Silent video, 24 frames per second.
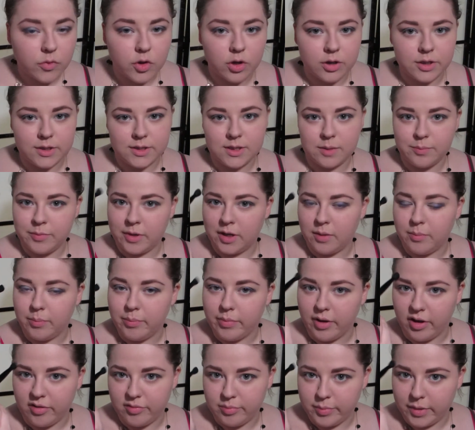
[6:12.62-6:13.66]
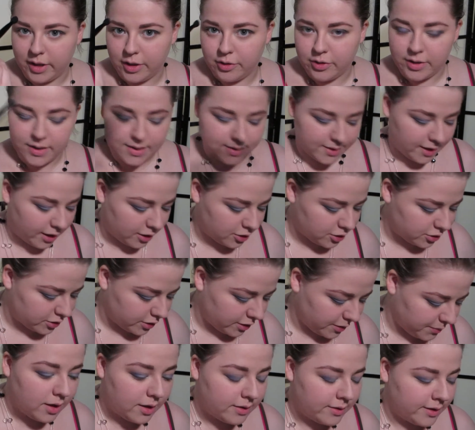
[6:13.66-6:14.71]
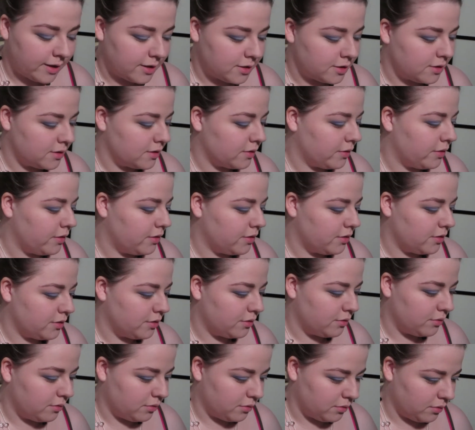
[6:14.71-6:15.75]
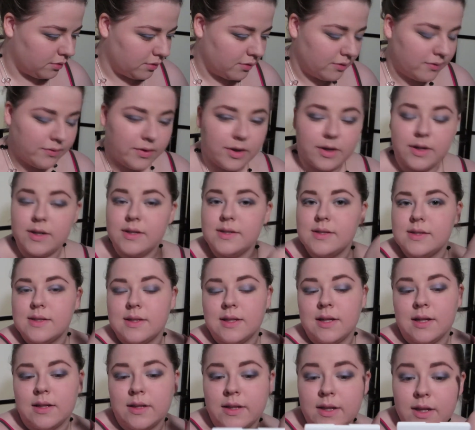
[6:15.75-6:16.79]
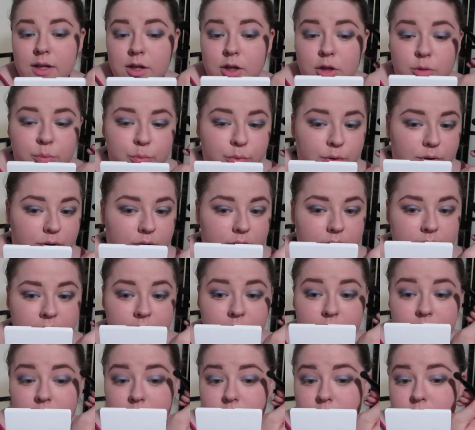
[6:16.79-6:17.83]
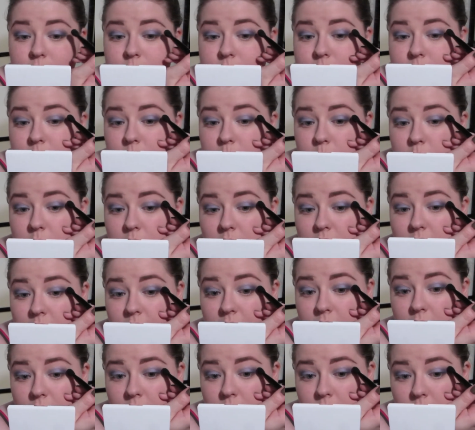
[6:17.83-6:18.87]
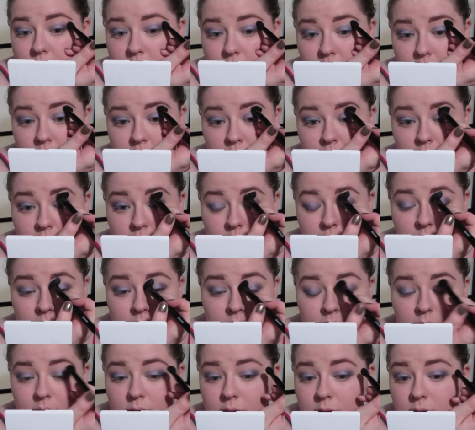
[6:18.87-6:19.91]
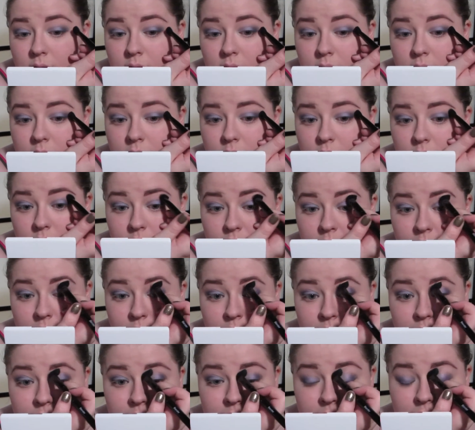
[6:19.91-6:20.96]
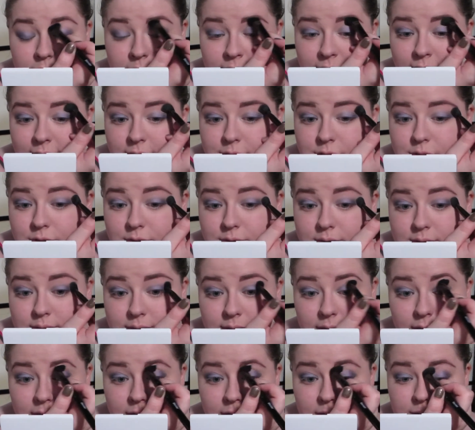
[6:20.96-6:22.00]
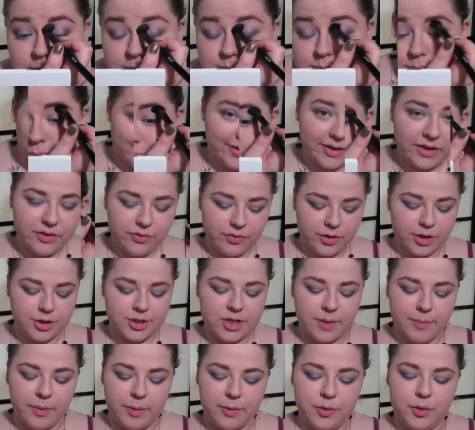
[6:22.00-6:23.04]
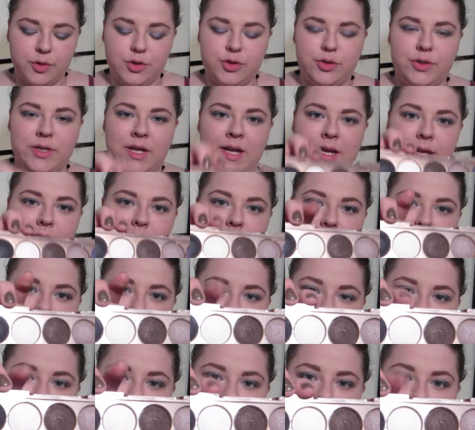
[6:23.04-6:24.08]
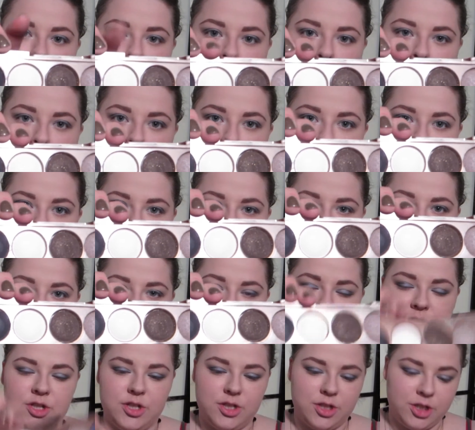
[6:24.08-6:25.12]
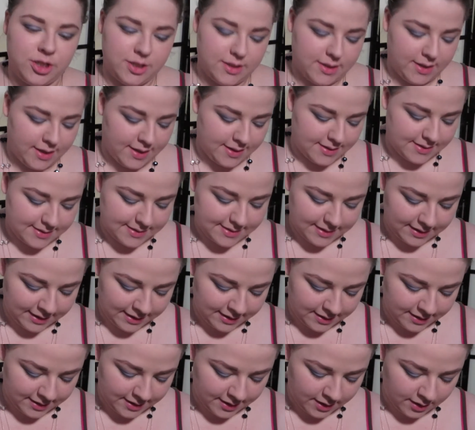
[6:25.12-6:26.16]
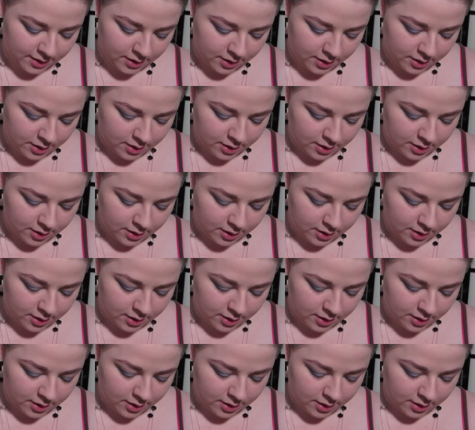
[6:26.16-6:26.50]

Or just a bit above my crease actually. And that's just going to very slightly help the colors blend down into your natural skin. And then to finish up, I'm going to take this white, which is just a slightly